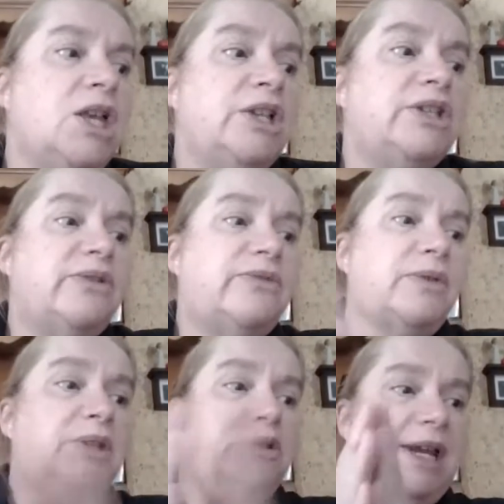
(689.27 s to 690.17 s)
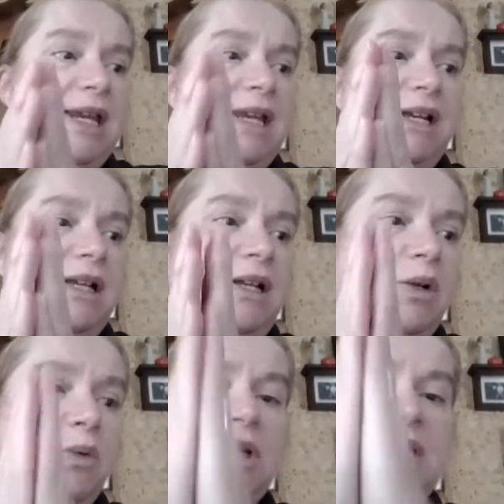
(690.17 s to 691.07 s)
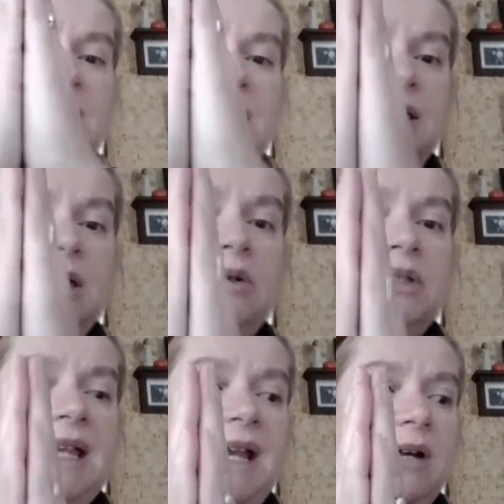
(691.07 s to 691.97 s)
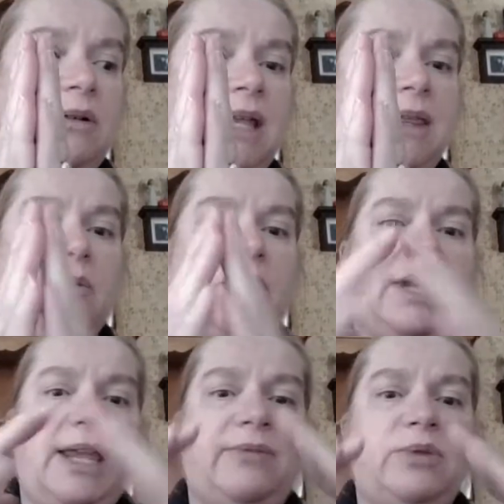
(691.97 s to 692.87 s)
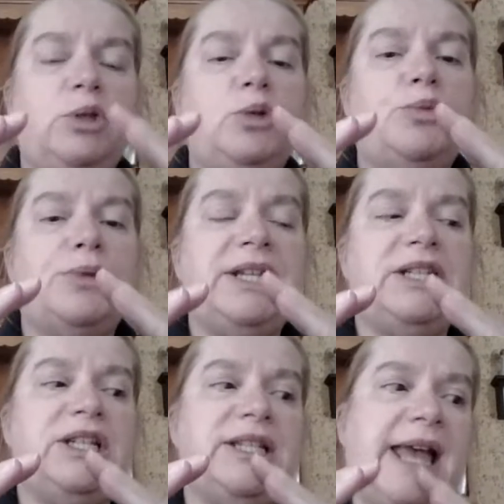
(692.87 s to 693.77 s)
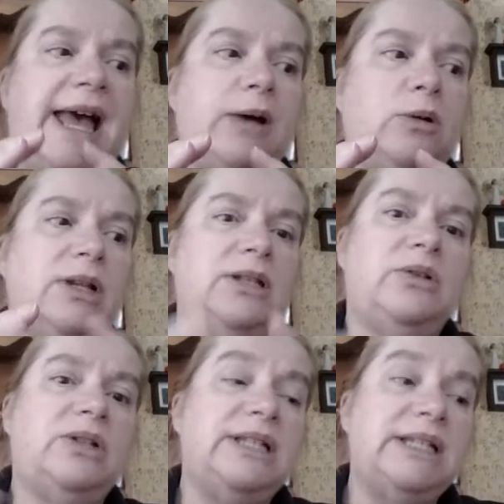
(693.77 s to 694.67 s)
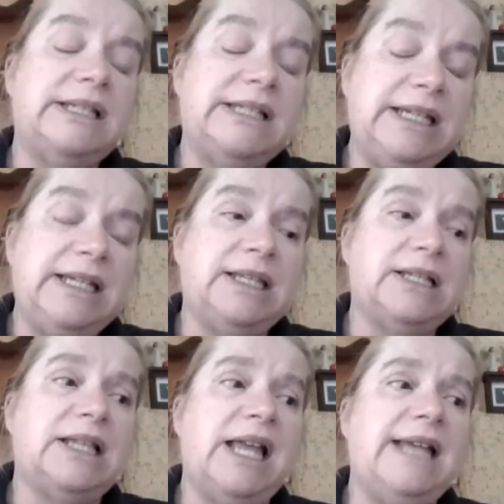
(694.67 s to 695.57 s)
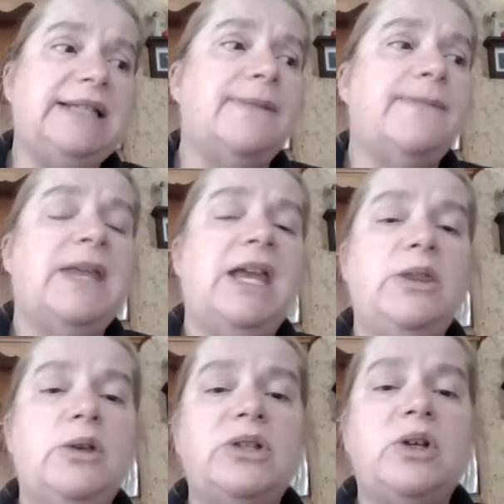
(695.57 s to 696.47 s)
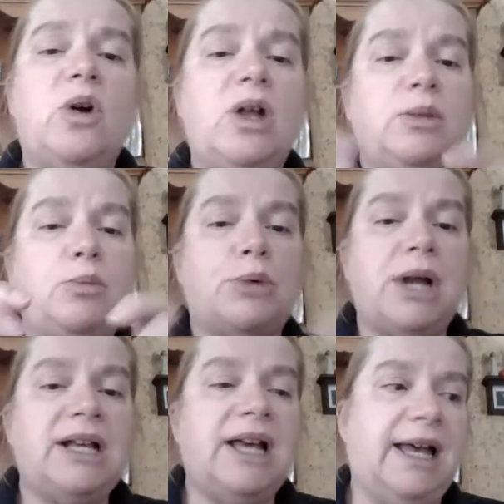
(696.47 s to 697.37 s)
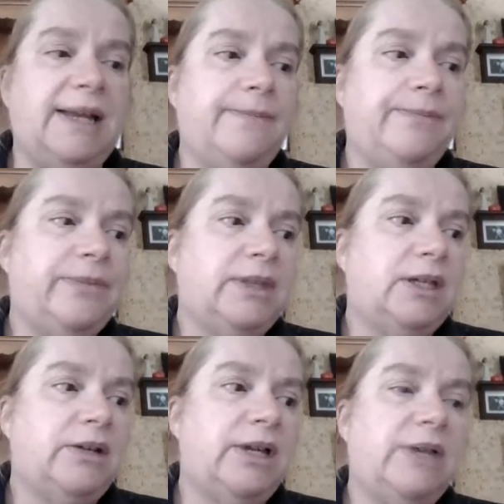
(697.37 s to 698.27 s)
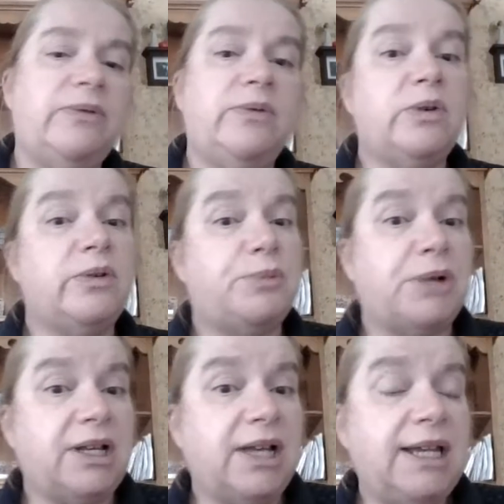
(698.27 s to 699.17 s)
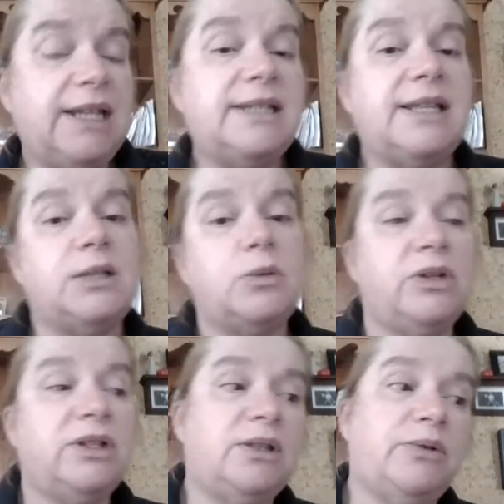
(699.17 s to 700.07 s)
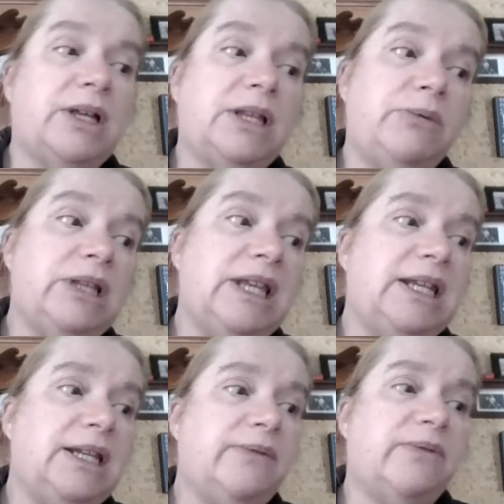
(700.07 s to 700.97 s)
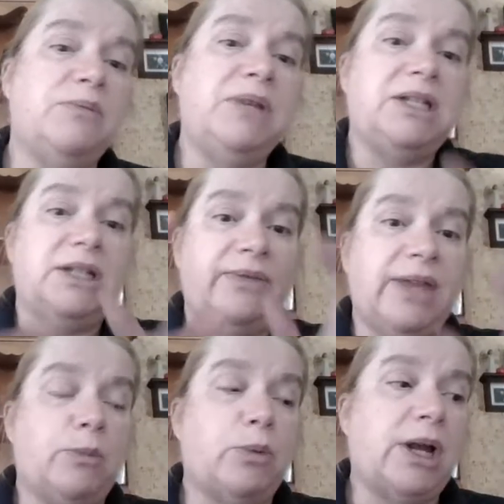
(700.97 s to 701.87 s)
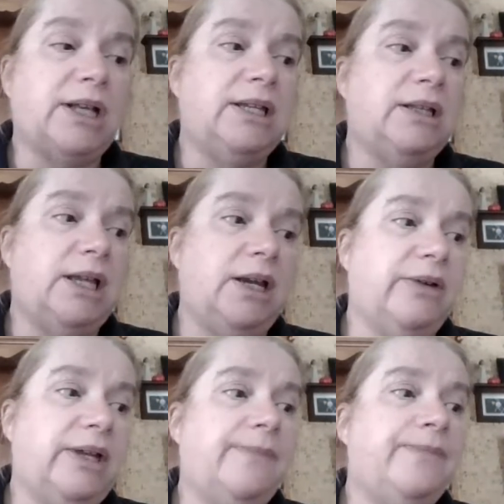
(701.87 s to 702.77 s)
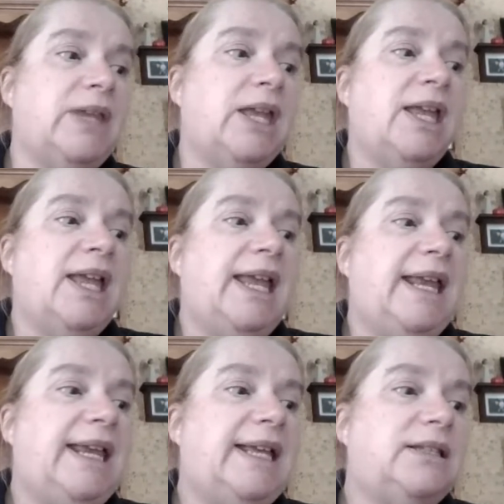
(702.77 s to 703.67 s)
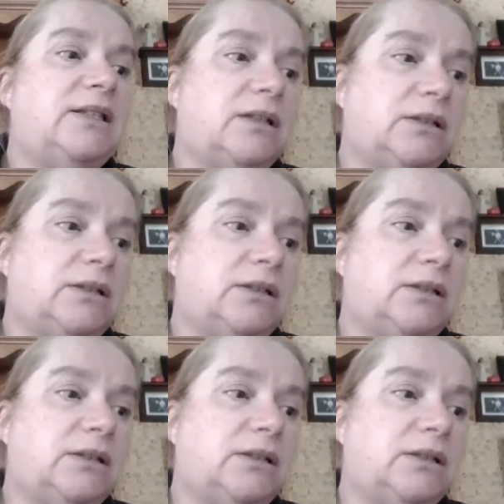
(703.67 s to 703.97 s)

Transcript: So from the trachea, we start to go down, and then we're going to have two branches out, as you can see in the slides, and those are called bronchi. All right, if we've heard of bronchitis, that's where it's directly related, inflammation of that bronchial area. And